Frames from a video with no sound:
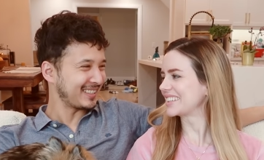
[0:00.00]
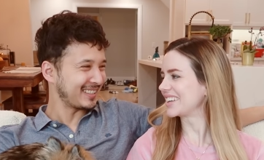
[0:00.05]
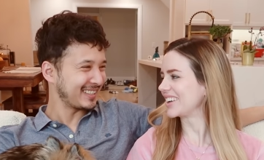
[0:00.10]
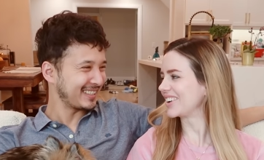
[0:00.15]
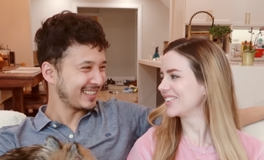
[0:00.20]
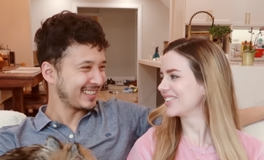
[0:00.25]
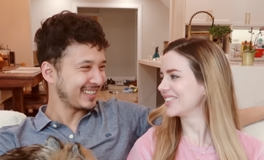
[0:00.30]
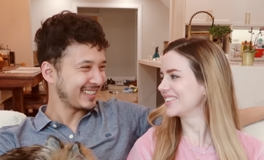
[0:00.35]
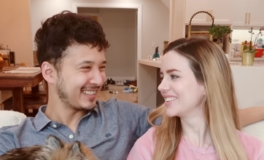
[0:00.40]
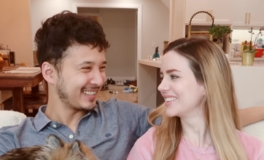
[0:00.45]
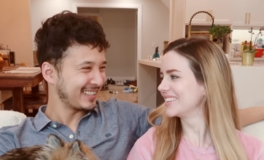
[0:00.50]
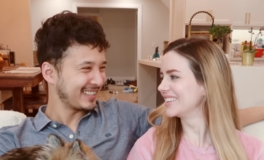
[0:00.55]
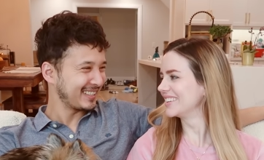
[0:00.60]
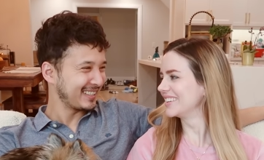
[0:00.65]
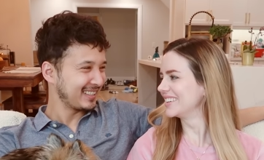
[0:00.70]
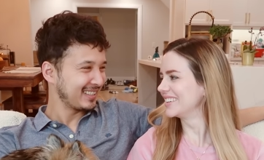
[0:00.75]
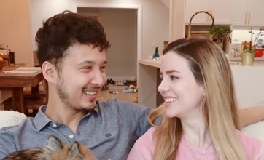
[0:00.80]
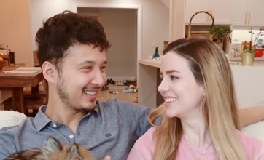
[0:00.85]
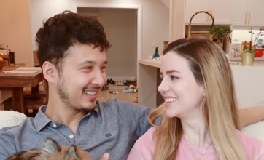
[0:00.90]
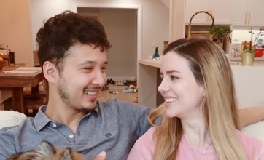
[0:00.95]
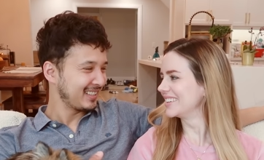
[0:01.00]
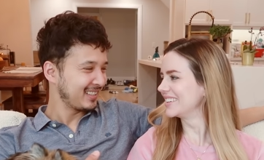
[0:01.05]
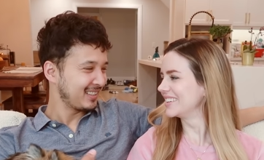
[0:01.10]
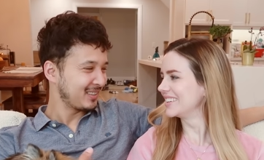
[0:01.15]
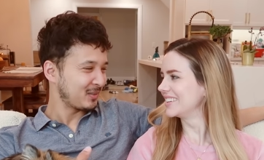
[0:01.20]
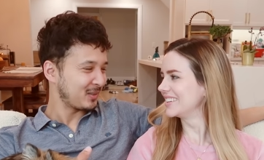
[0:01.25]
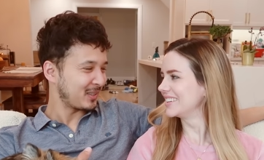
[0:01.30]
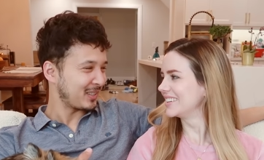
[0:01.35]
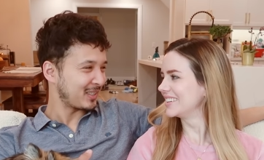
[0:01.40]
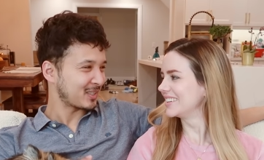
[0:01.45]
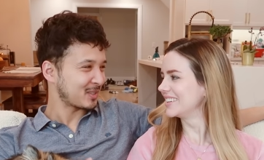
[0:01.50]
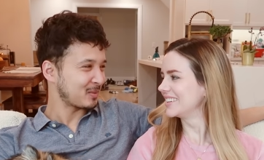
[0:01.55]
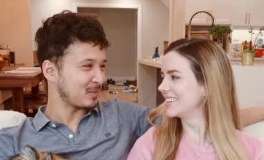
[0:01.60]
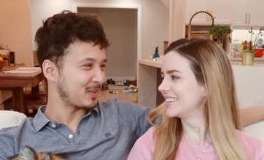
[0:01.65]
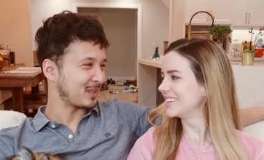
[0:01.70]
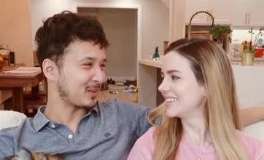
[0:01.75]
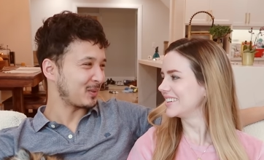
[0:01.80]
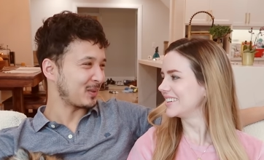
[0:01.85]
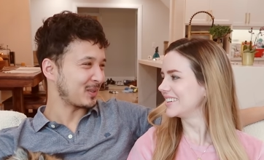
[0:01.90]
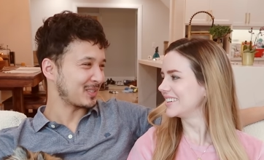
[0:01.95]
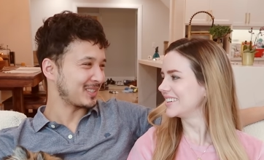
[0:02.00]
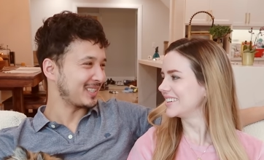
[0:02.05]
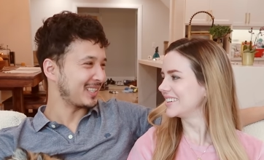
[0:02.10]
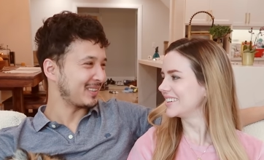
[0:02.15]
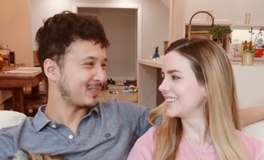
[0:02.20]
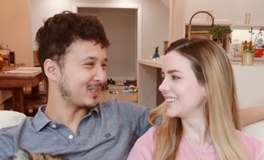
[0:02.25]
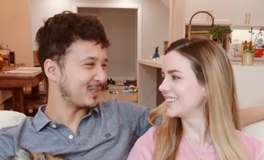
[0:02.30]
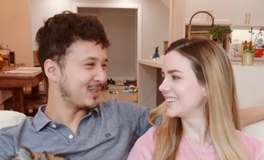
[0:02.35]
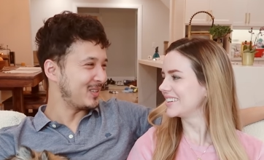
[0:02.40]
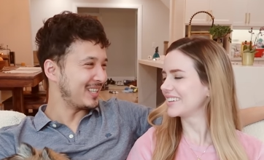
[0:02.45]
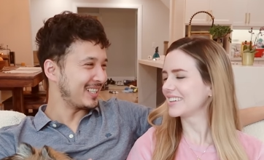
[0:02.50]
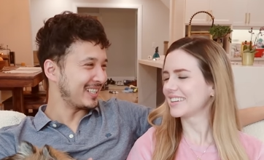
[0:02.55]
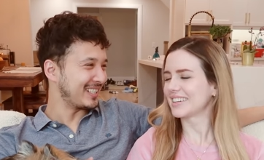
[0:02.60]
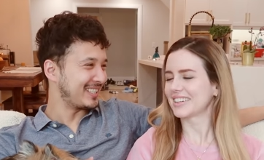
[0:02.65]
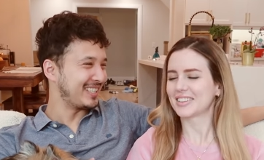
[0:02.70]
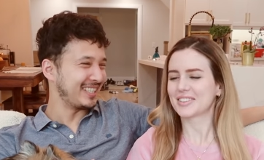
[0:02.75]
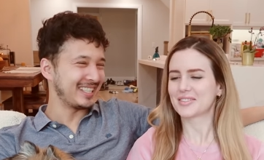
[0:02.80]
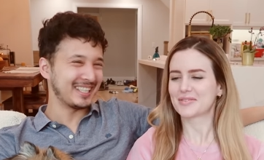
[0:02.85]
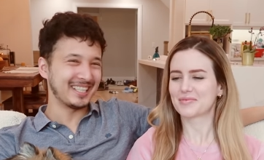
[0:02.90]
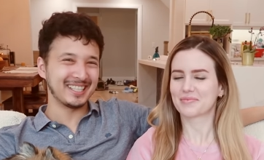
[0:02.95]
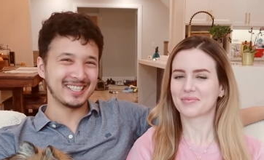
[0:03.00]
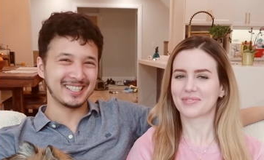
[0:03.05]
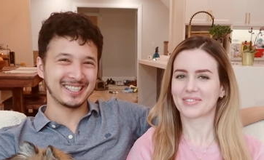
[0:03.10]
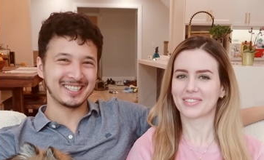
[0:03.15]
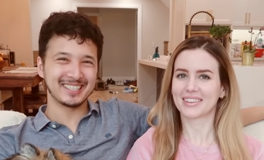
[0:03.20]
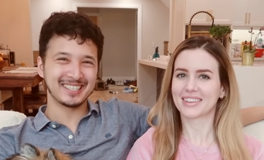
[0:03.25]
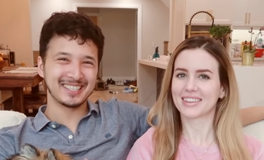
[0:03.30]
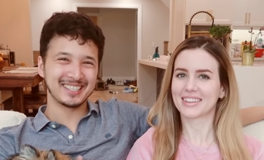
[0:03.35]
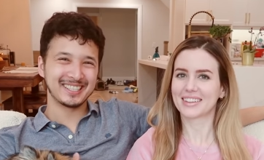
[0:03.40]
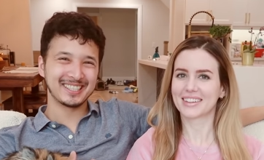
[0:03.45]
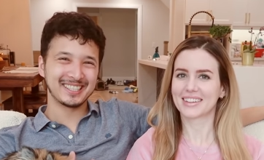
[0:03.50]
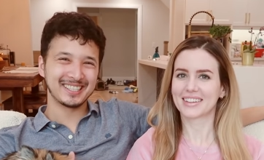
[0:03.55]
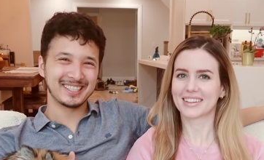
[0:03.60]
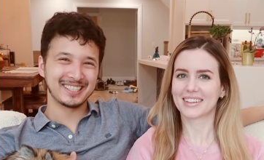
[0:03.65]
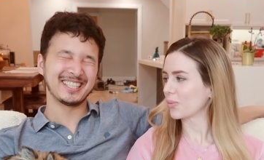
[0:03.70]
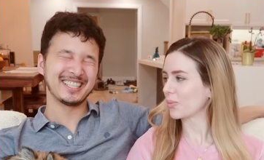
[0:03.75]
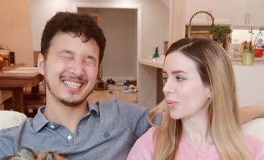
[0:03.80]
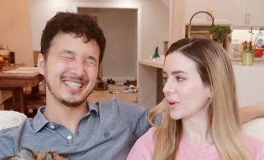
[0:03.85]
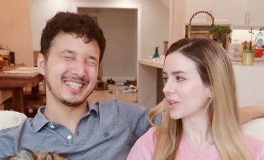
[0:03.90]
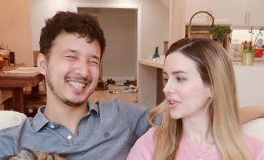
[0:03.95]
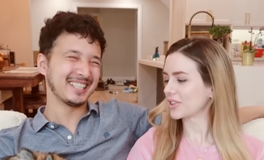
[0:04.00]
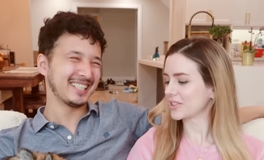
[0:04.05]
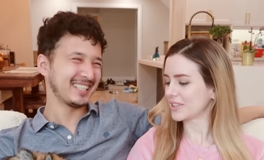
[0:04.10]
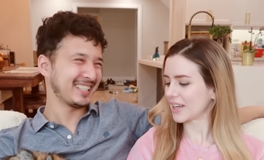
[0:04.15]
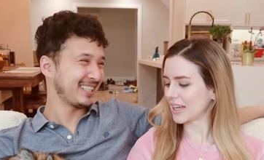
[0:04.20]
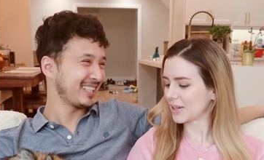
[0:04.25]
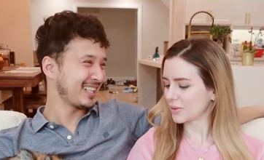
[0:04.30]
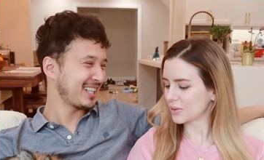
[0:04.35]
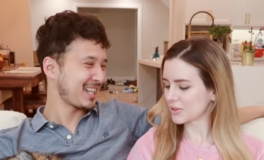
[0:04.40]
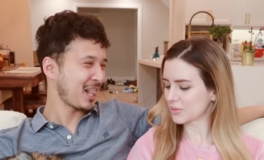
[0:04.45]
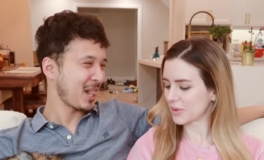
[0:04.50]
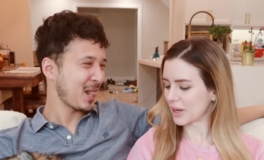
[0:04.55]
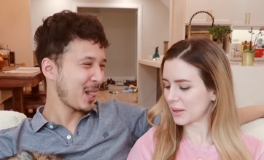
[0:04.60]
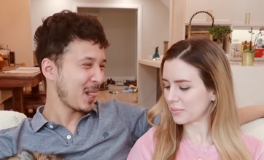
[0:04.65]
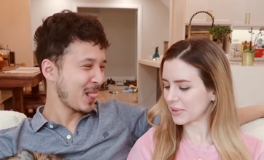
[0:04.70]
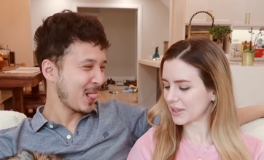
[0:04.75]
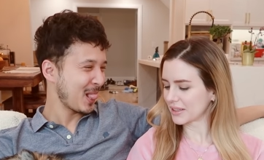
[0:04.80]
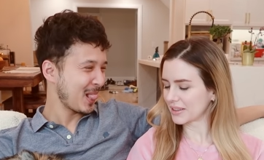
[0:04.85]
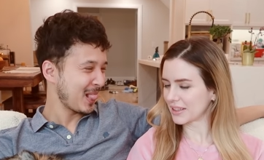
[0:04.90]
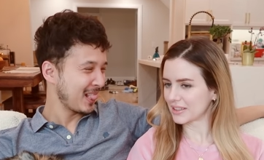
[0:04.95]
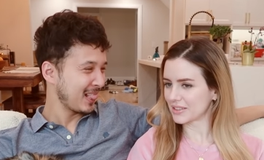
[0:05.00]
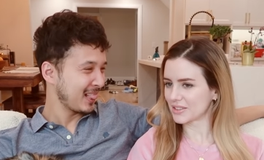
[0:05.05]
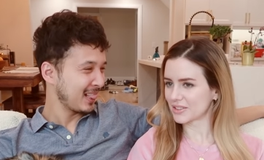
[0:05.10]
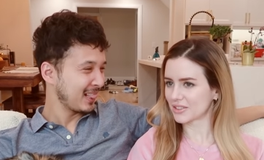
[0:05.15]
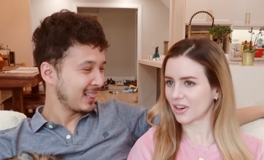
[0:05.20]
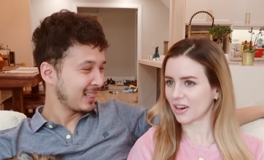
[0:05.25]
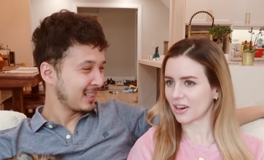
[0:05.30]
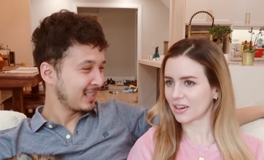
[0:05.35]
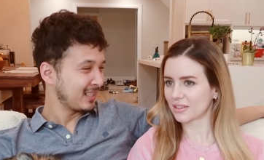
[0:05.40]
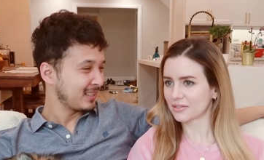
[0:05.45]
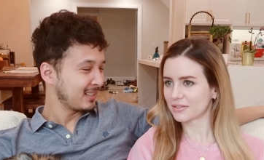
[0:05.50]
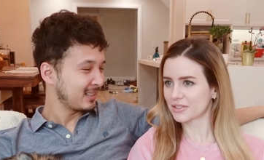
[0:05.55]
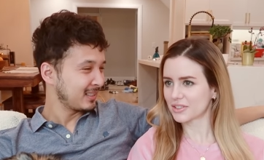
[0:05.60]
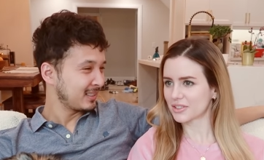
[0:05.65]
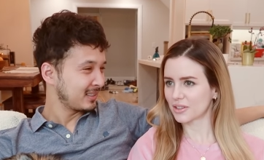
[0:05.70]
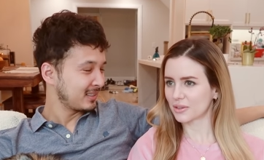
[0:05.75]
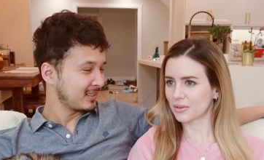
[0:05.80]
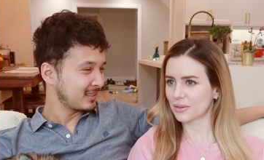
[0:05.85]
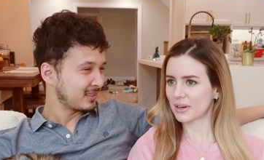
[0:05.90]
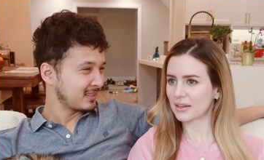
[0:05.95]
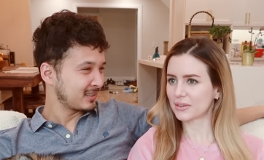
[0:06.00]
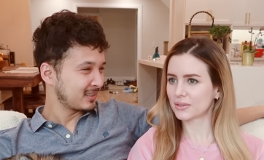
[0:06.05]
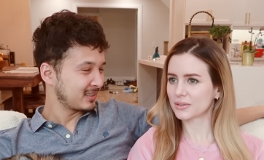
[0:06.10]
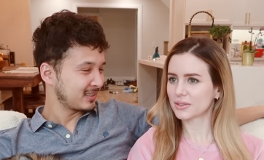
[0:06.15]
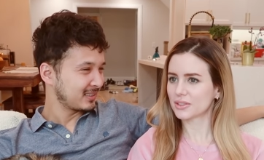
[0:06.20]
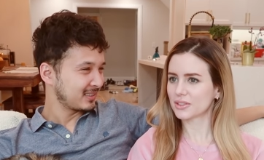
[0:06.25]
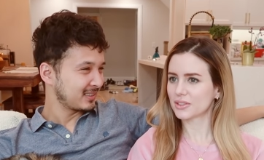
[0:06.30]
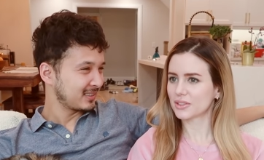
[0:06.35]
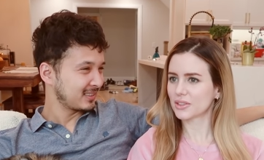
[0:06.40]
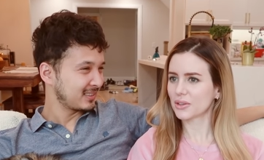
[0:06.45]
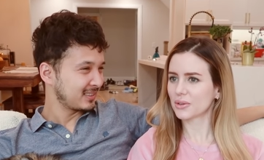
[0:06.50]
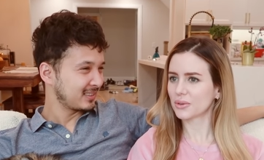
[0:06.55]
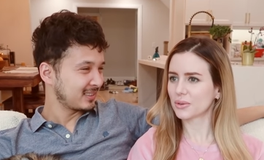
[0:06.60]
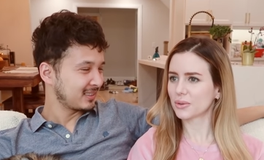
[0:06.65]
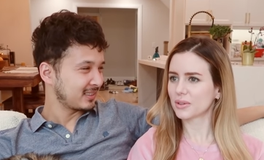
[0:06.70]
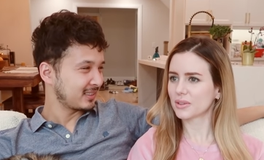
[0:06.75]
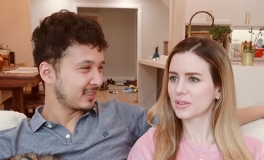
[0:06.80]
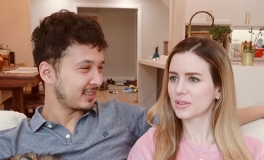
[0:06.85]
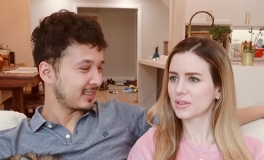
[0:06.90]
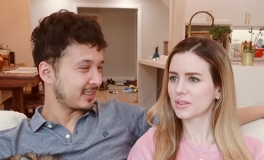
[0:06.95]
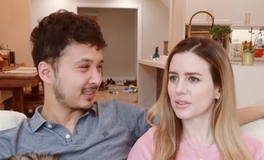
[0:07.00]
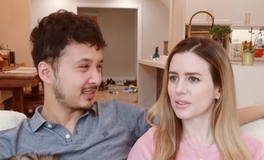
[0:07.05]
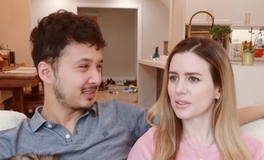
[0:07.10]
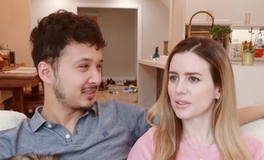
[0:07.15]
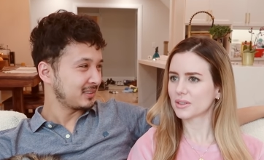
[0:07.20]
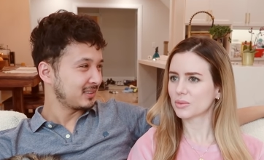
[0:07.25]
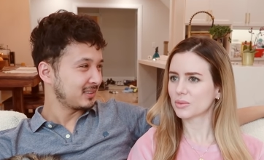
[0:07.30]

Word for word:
Speaker 1: No?
Speaker 2: Well, you asked me that question, I have no idea.
Speaker 1: When your dad was wrapping the scarves around you,
Speaker 2: yeah.